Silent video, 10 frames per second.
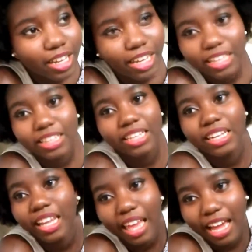and
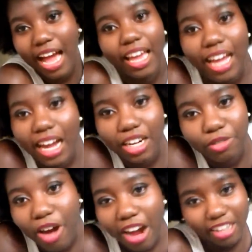then, like, I got it
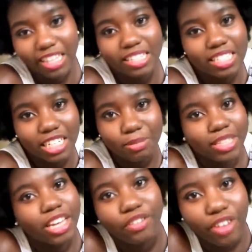wrong, and that's gonna be
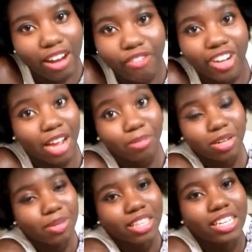there forever, and I'm
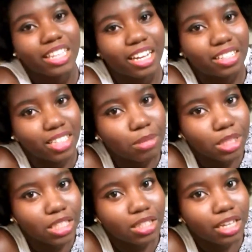gonna be looking like a
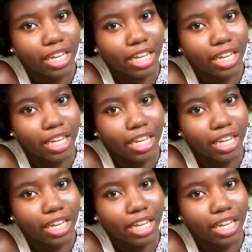dummy.